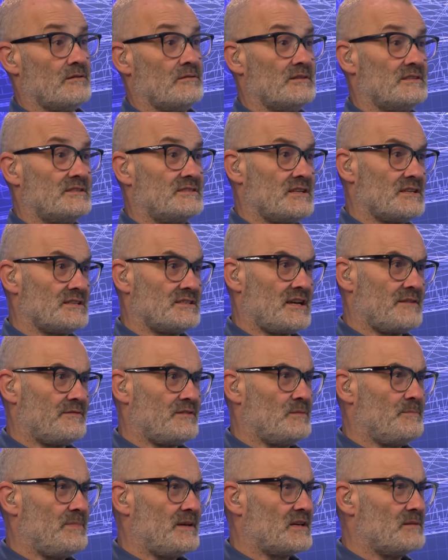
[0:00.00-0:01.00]
does having a
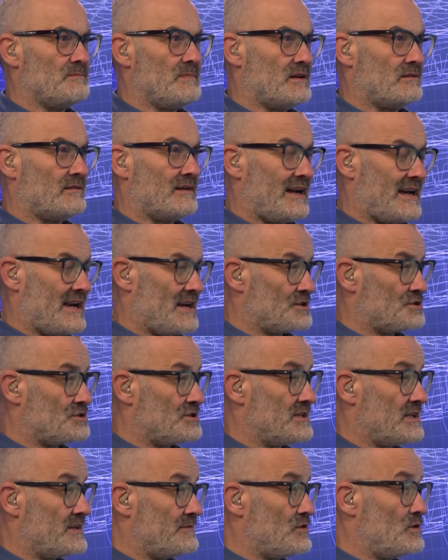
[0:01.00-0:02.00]
bigger mirror actually
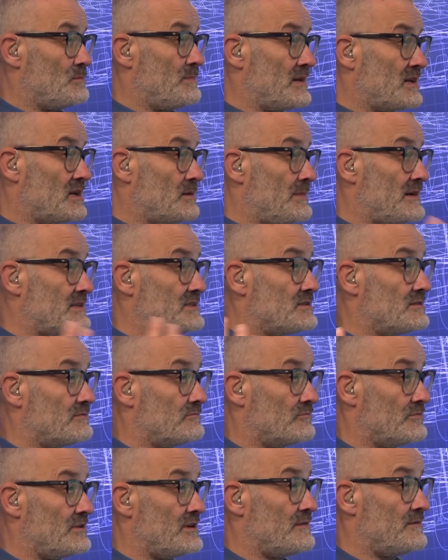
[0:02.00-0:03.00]
give you a bigger, better
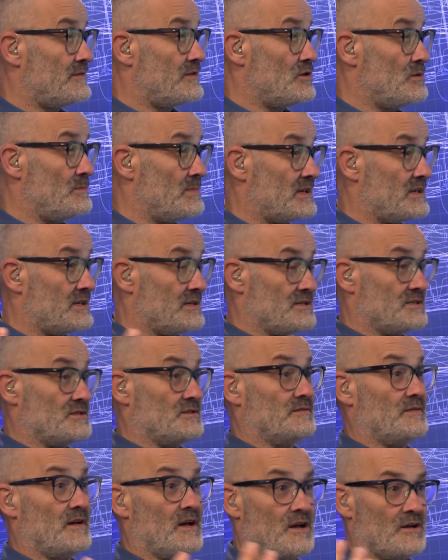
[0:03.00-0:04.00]
rear view because
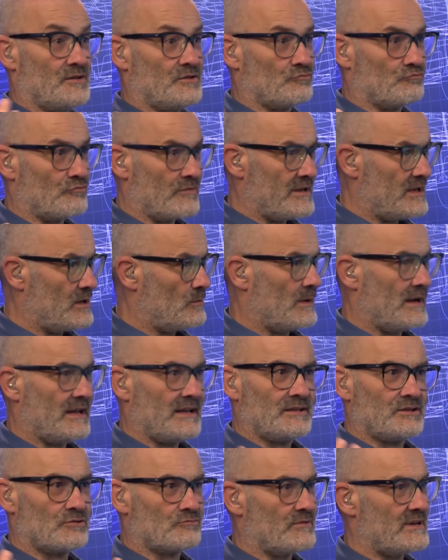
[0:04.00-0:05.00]
of the rear wing,
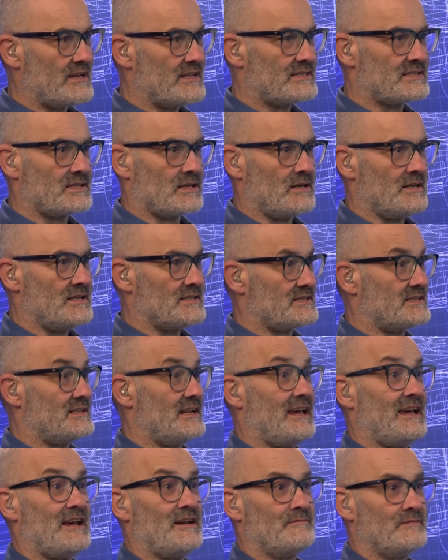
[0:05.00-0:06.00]
the rear tyres and
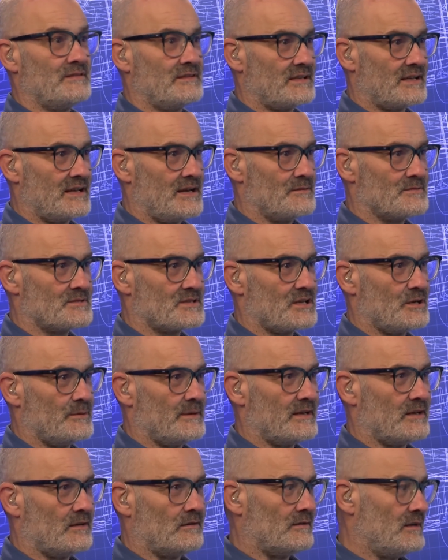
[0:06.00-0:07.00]
everything else going
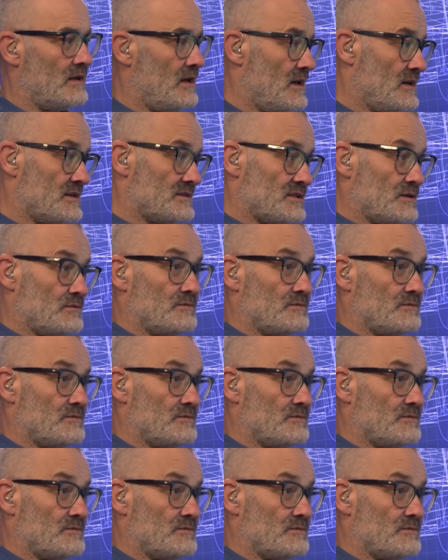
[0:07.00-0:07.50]
on? So